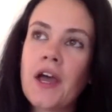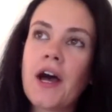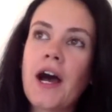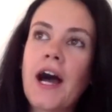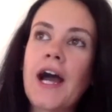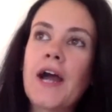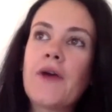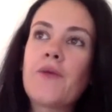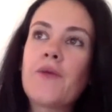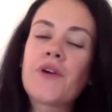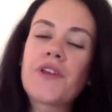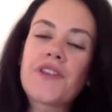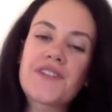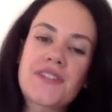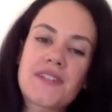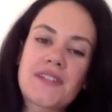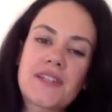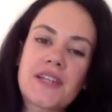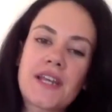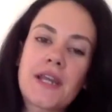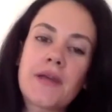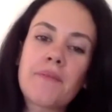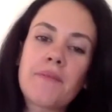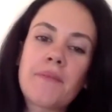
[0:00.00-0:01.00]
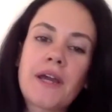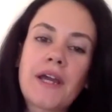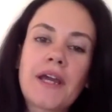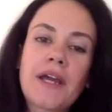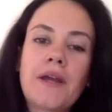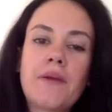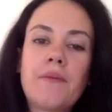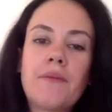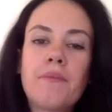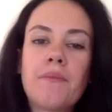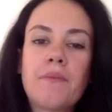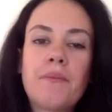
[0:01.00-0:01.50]
would say
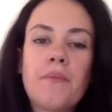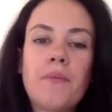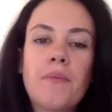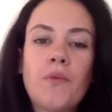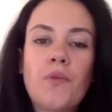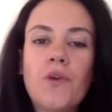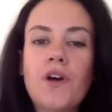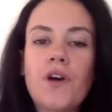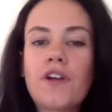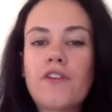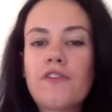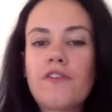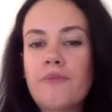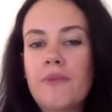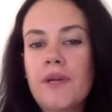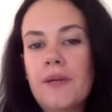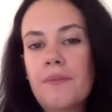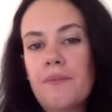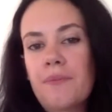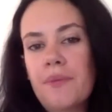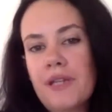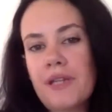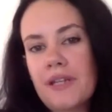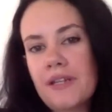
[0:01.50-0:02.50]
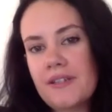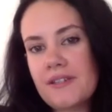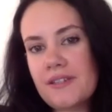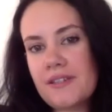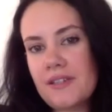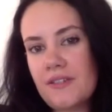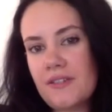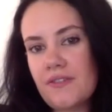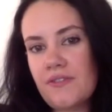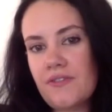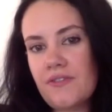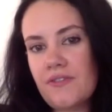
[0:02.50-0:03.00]
one of my biggest
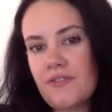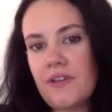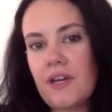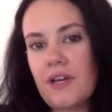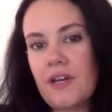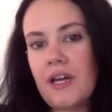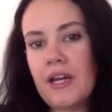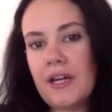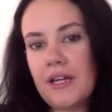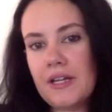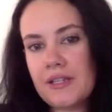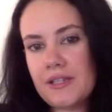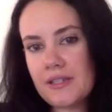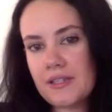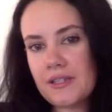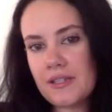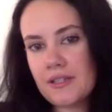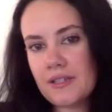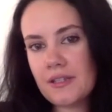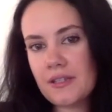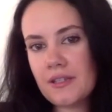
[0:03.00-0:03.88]
advice